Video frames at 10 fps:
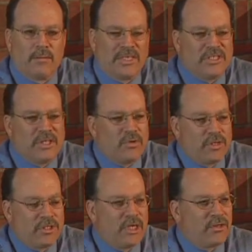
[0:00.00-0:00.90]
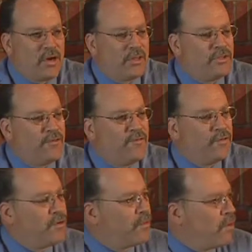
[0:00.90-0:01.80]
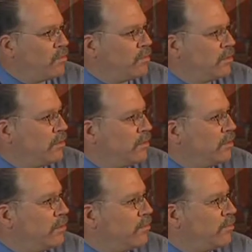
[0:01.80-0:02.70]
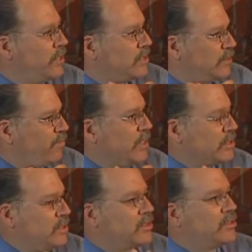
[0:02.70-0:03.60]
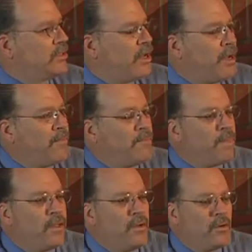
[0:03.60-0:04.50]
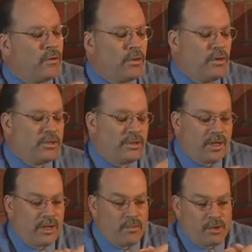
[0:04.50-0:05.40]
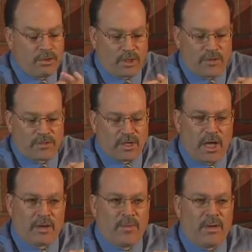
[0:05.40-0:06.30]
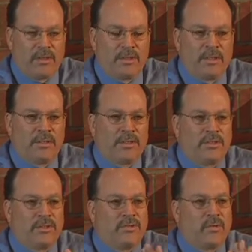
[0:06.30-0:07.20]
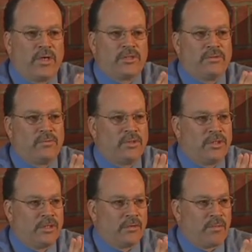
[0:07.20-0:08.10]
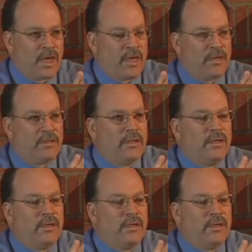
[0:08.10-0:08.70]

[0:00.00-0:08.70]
consider this technology for their own places of business. Earlier today we heard Jennifer talk about a situation in which a young man